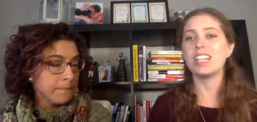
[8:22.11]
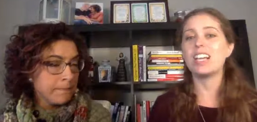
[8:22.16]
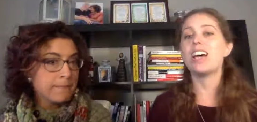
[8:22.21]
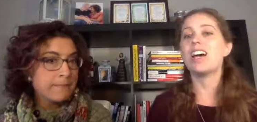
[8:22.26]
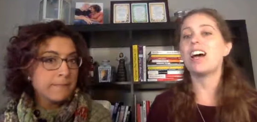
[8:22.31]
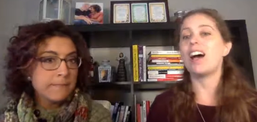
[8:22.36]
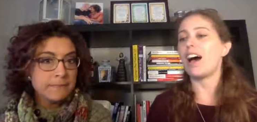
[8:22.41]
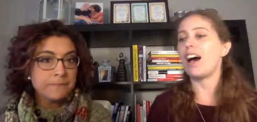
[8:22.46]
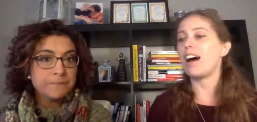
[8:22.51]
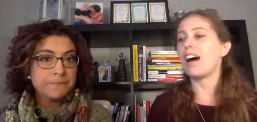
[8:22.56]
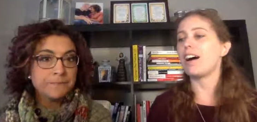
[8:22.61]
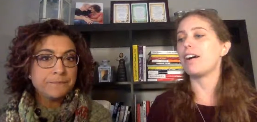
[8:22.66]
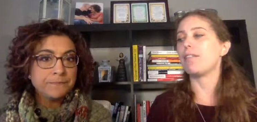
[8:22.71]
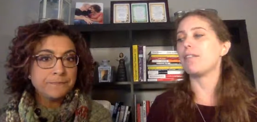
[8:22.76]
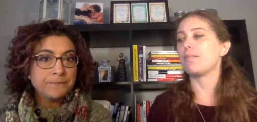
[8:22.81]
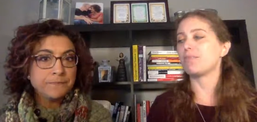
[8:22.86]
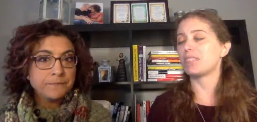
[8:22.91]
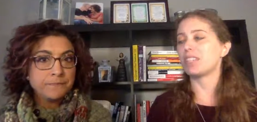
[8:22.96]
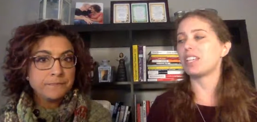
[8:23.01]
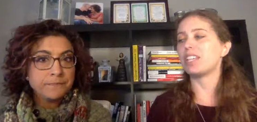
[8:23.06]
Speaker 1: Mm-hmm.
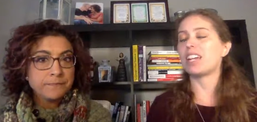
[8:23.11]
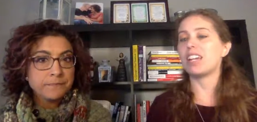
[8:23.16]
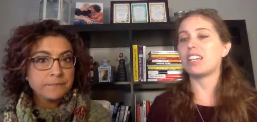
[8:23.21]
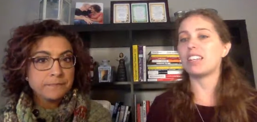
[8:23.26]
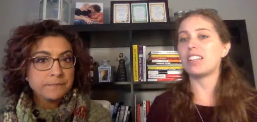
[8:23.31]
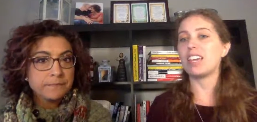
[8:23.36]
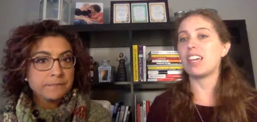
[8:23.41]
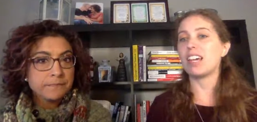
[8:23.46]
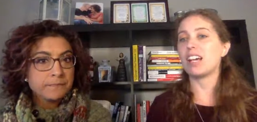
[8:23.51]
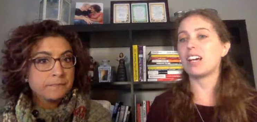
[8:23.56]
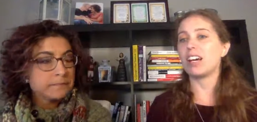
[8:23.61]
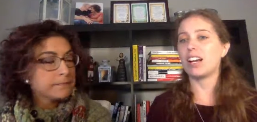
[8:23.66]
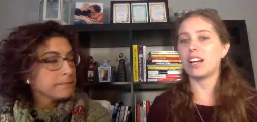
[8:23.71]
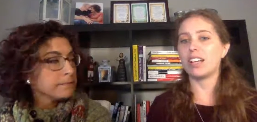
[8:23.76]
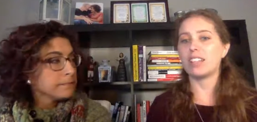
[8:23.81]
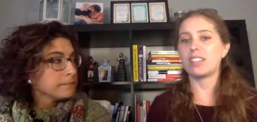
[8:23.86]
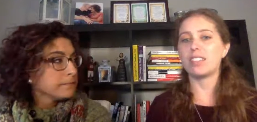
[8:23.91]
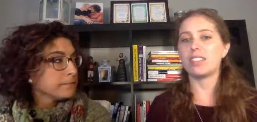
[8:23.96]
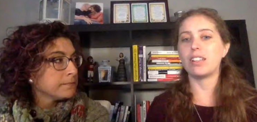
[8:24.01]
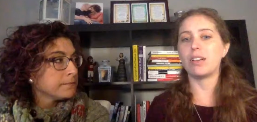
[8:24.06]
Um, and I think
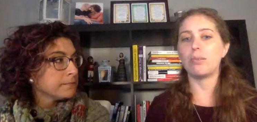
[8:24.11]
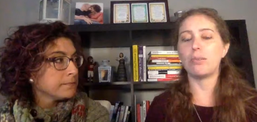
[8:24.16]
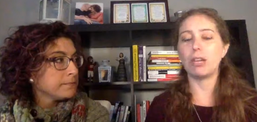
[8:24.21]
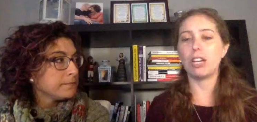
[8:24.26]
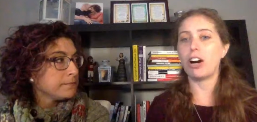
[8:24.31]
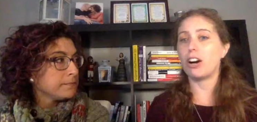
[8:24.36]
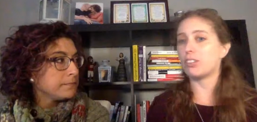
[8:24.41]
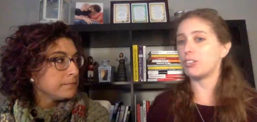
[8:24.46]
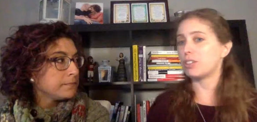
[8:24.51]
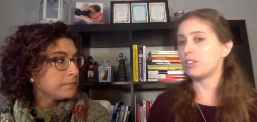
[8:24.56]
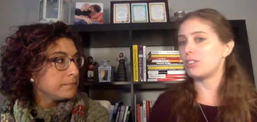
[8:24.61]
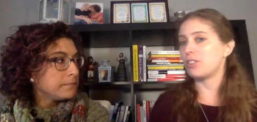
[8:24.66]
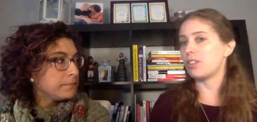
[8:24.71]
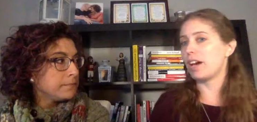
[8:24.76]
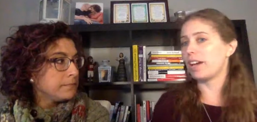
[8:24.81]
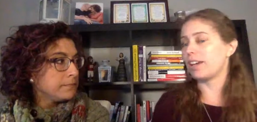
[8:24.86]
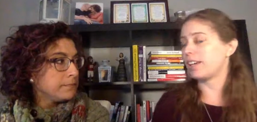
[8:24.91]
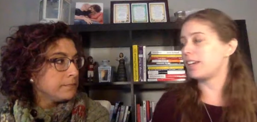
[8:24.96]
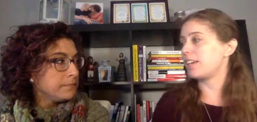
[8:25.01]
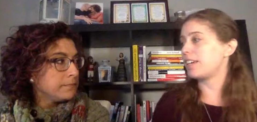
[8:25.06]
we also
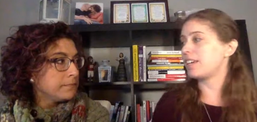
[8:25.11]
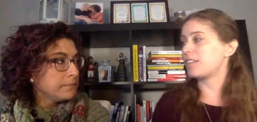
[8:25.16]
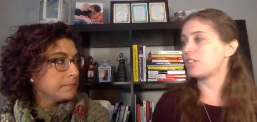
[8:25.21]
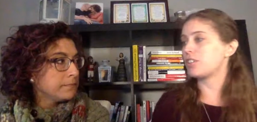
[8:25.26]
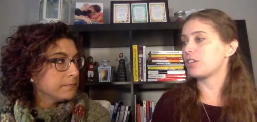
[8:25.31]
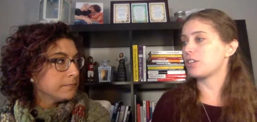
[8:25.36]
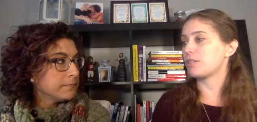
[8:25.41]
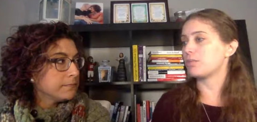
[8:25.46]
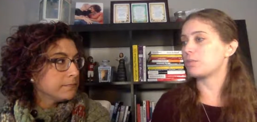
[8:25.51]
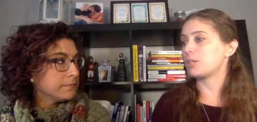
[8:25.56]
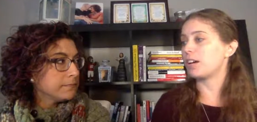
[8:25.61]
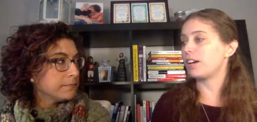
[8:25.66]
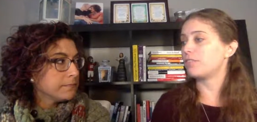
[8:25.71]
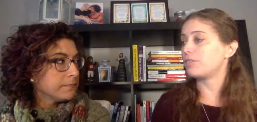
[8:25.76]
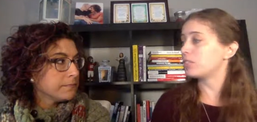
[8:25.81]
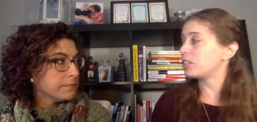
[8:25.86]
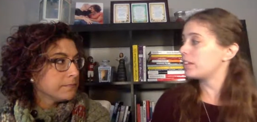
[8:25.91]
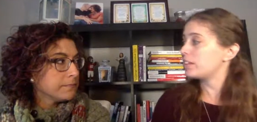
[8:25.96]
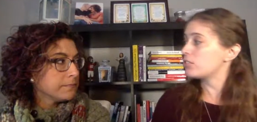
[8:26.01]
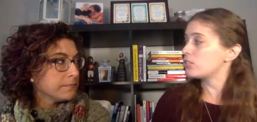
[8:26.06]
do that in terms
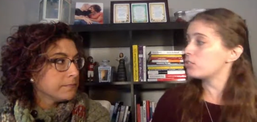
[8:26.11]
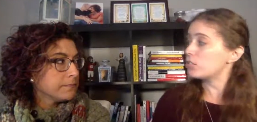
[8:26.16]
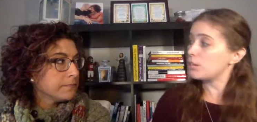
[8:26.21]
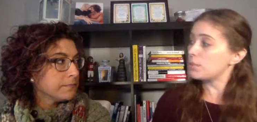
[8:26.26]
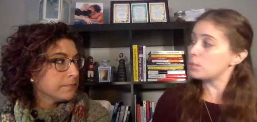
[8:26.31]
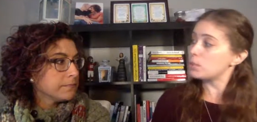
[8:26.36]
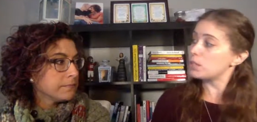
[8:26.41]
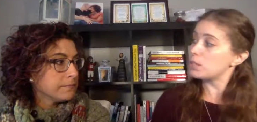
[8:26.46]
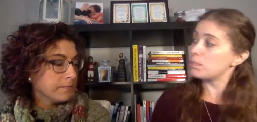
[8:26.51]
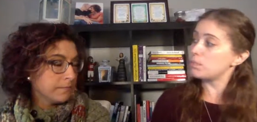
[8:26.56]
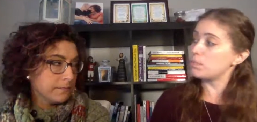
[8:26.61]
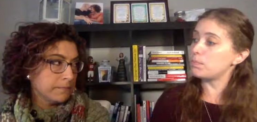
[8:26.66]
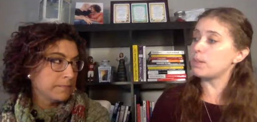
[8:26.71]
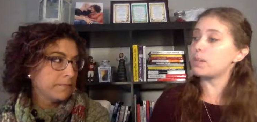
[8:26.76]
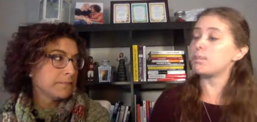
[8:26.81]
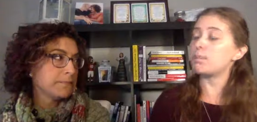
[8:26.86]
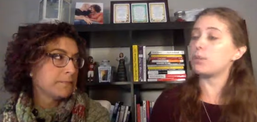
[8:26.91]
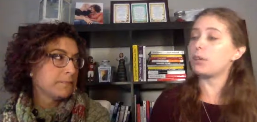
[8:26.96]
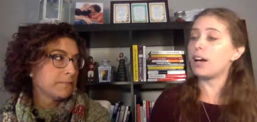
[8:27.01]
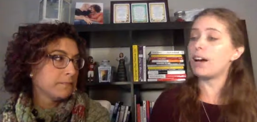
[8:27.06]
of relationships. Mm-hmm.
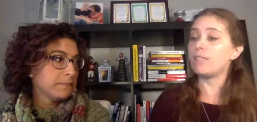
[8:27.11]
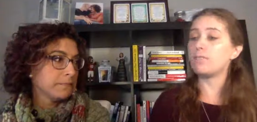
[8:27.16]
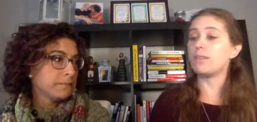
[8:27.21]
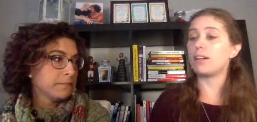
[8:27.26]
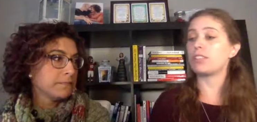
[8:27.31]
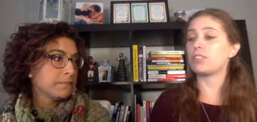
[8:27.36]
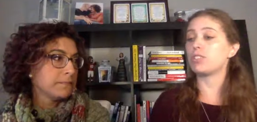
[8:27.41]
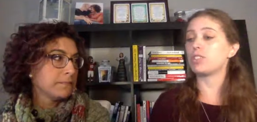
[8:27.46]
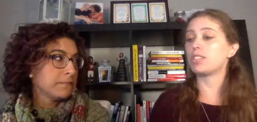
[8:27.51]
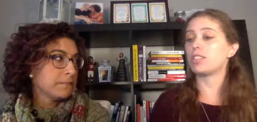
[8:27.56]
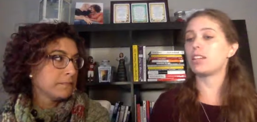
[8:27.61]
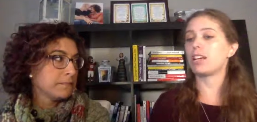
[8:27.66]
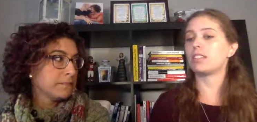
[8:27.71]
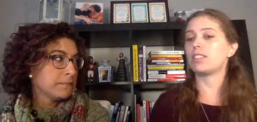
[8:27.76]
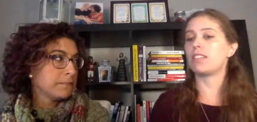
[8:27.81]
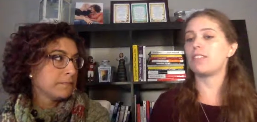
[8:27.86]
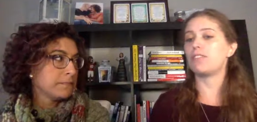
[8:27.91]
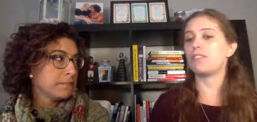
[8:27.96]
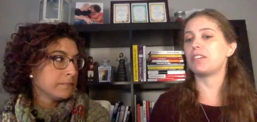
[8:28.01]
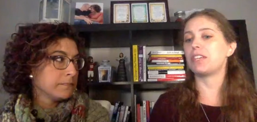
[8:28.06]
People have mentioned
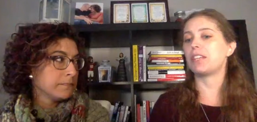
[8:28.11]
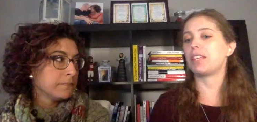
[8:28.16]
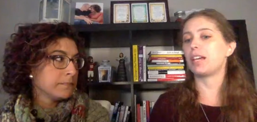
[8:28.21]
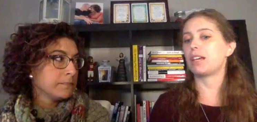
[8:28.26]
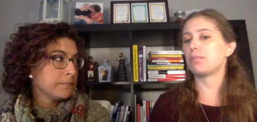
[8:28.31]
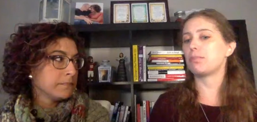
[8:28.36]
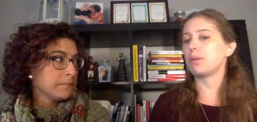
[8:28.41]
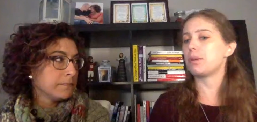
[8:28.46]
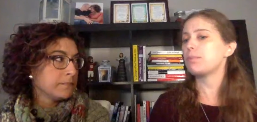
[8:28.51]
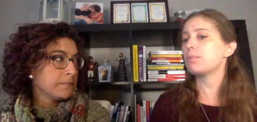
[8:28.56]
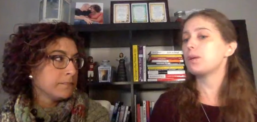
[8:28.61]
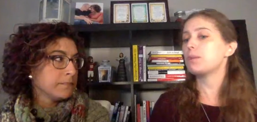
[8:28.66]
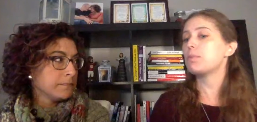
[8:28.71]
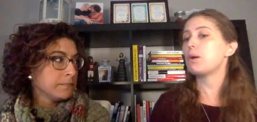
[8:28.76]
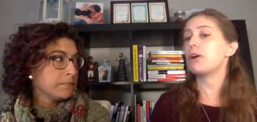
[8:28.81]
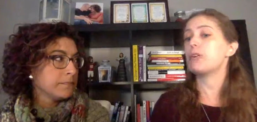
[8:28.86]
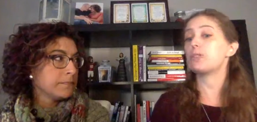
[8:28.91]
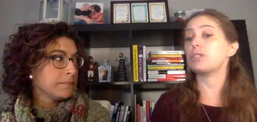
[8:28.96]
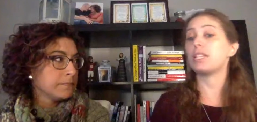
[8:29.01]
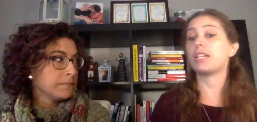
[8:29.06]
that they feel like people
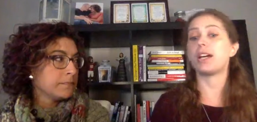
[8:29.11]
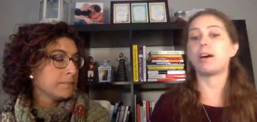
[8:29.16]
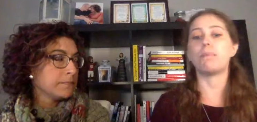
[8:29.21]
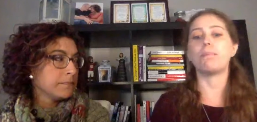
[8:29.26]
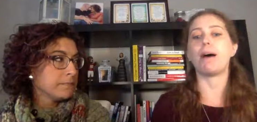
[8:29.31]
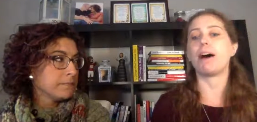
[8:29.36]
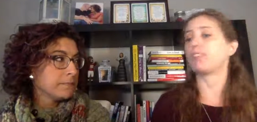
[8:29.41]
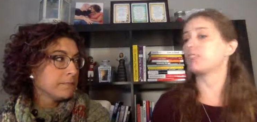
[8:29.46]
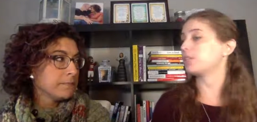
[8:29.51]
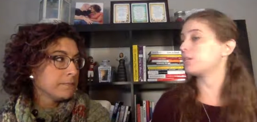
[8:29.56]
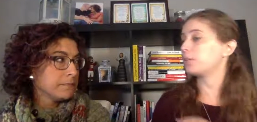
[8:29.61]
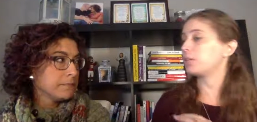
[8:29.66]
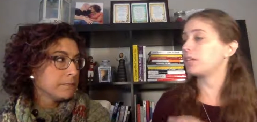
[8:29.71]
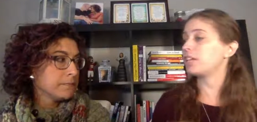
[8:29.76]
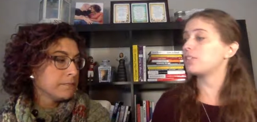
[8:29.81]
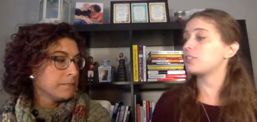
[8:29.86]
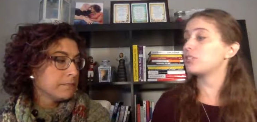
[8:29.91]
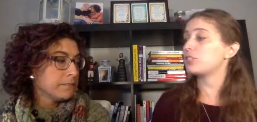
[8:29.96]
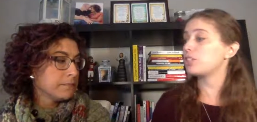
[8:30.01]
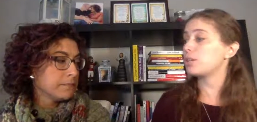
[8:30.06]
are posting about their
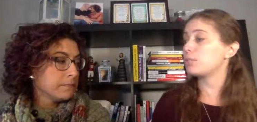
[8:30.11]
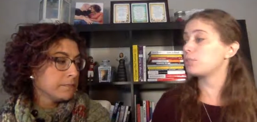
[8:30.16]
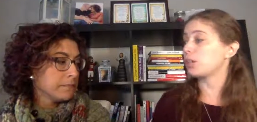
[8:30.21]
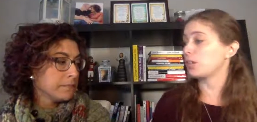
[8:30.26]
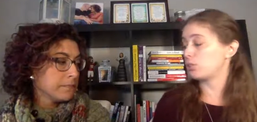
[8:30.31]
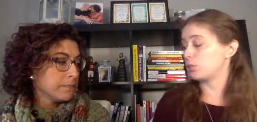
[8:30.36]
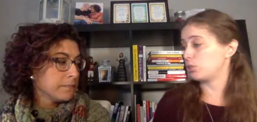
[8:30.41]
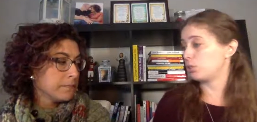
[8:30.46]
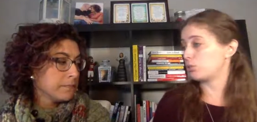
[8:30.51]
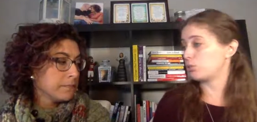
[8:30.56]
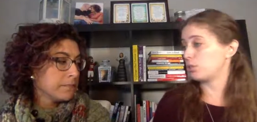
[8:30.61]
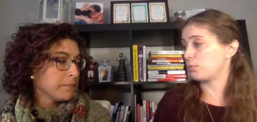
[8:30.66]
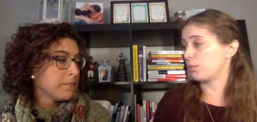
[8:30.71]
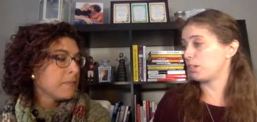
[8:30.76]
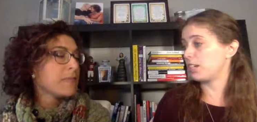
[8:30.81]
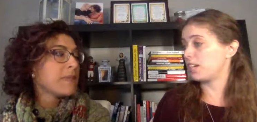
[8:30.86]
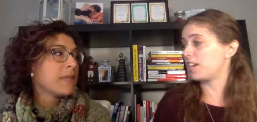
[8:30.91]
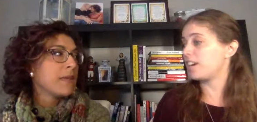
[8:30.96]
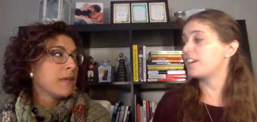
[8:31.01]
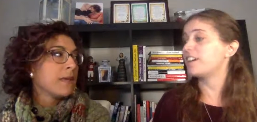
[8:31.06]
relationships on social
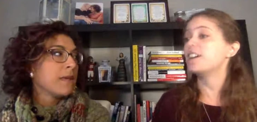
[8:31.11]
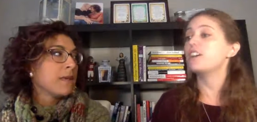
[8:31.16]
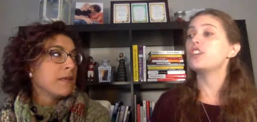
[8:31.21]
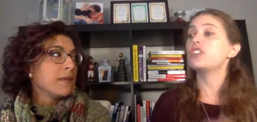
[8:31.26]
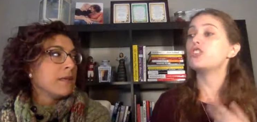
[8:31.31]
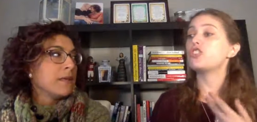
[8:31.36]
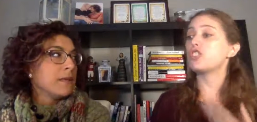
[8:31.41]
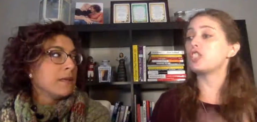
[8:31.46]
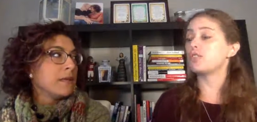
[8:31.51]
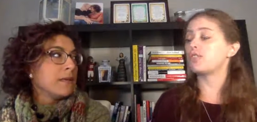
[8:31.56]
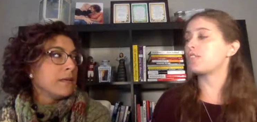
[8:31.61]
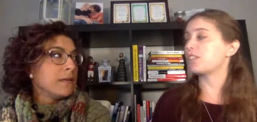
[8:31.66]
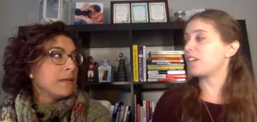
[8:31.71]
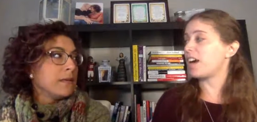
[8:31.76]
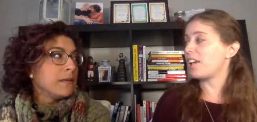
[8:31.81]
media just for